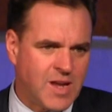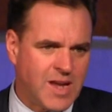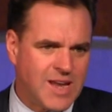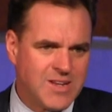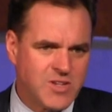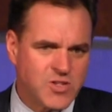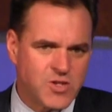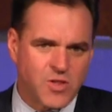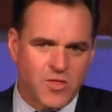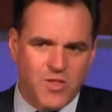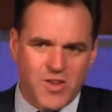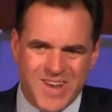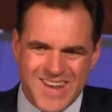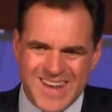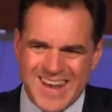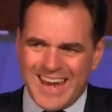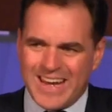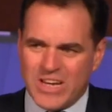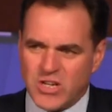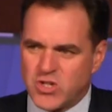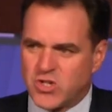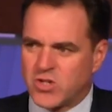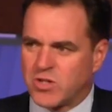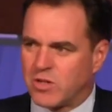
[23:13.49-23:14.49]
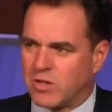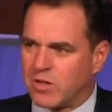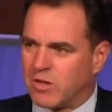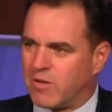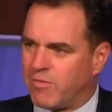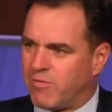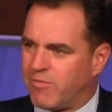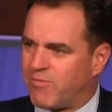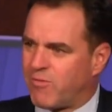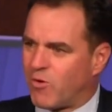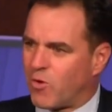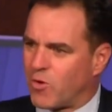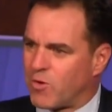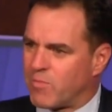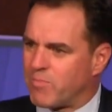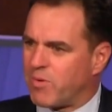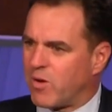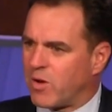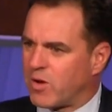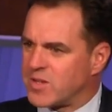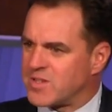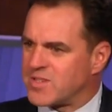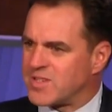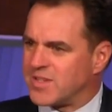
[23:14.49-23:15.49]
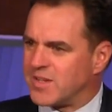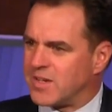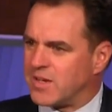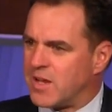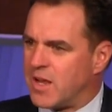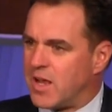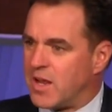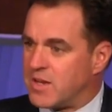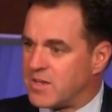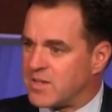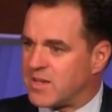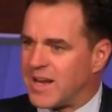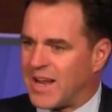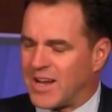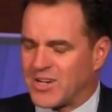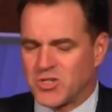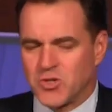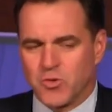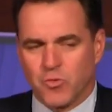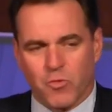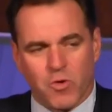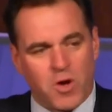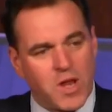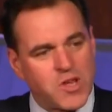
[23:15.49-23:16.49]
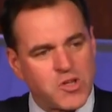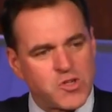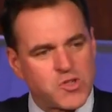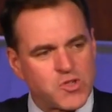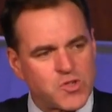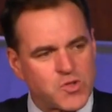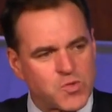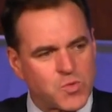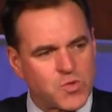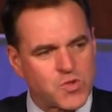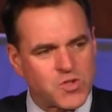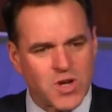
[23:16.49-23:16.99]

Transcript: into the nature of foreign policy and international relations,